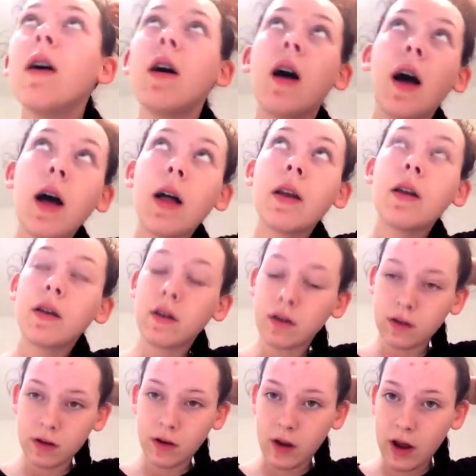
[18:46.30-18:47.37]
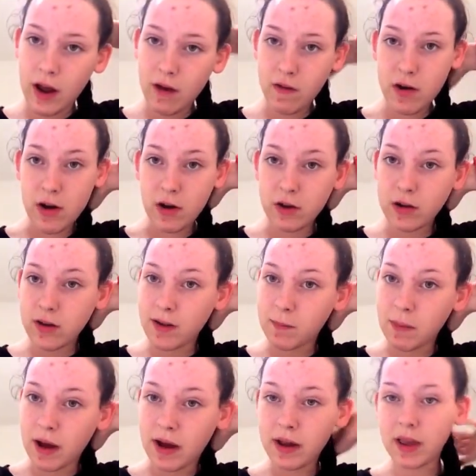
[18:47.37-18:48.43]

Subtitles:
and I haven't looked at the back